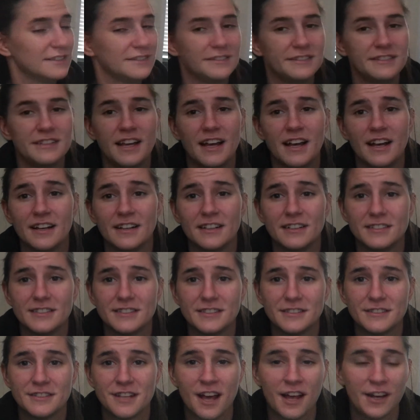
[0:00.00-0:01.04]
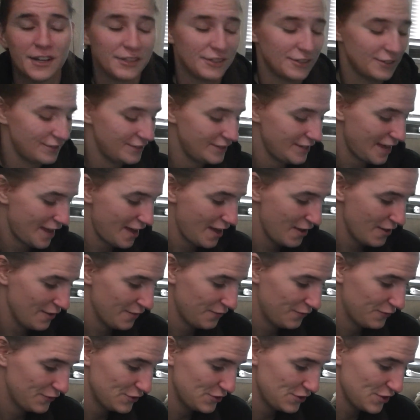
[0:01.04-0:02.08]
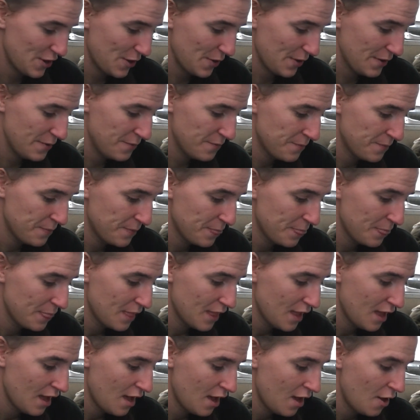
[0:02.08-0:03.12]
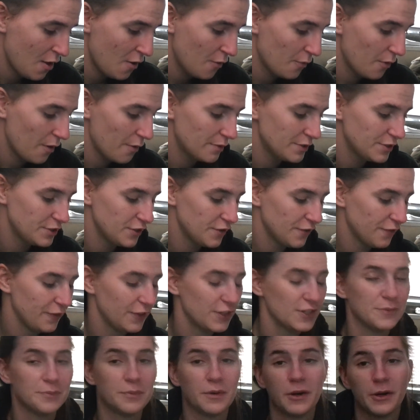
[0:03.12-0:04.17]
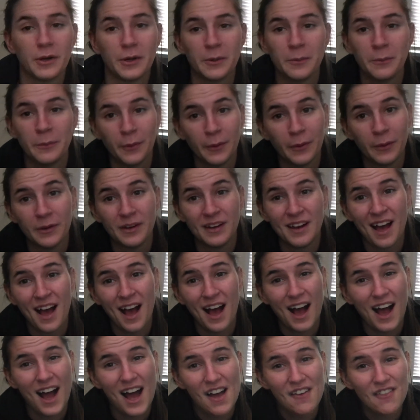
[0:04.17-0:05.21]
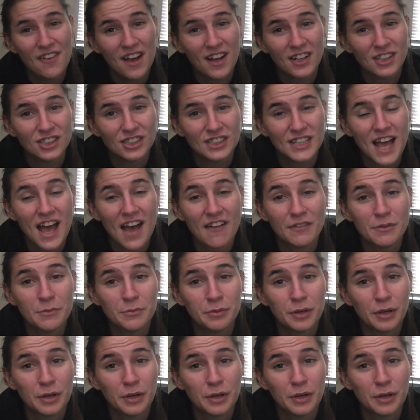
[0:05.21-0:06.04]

and yeah, it's not a good day for Joey. What was your first broken bone? I actually haven't